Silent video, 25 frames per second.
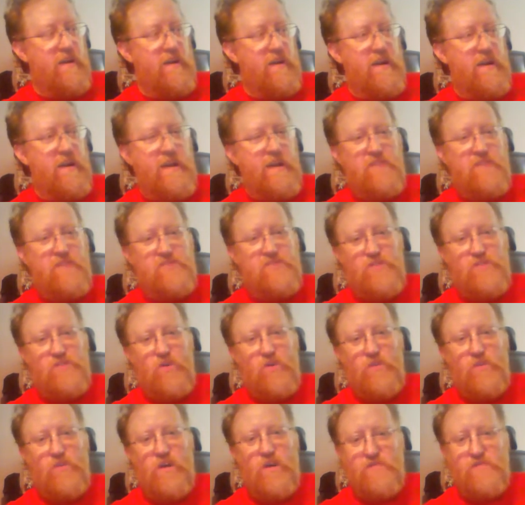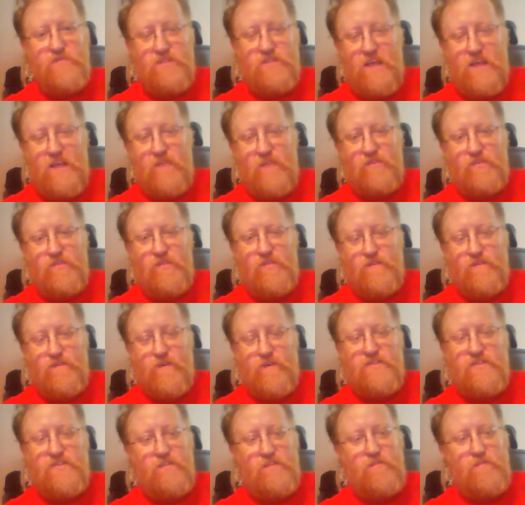And now she's old enough, she's having little
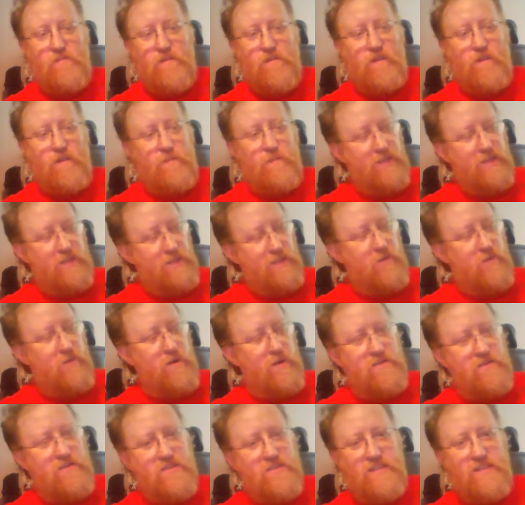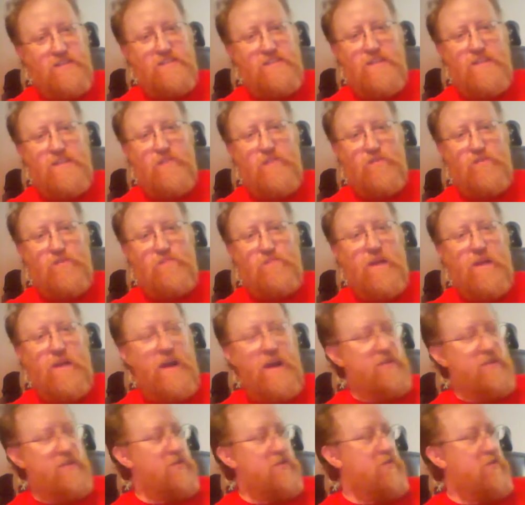friends come over. And I'm like, you know what? She needs that room
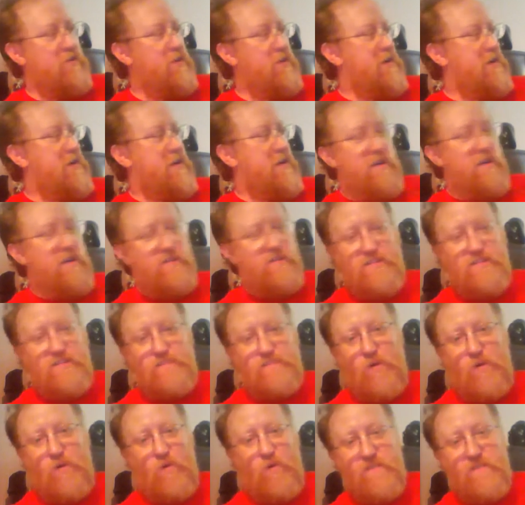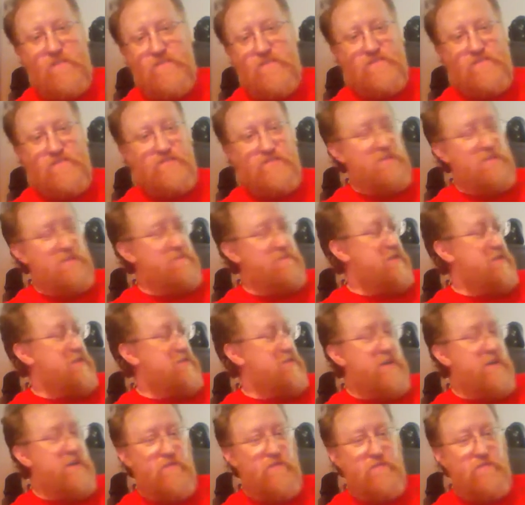back. So since my wife doesn't sleep in this
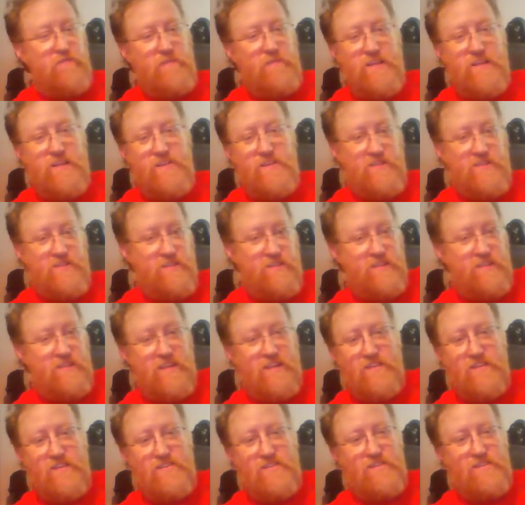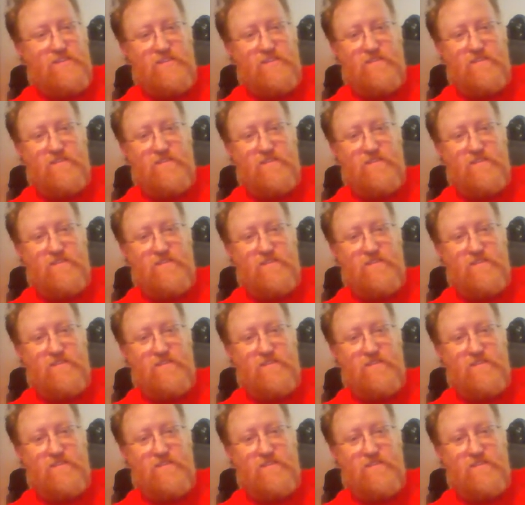bed with me, she stays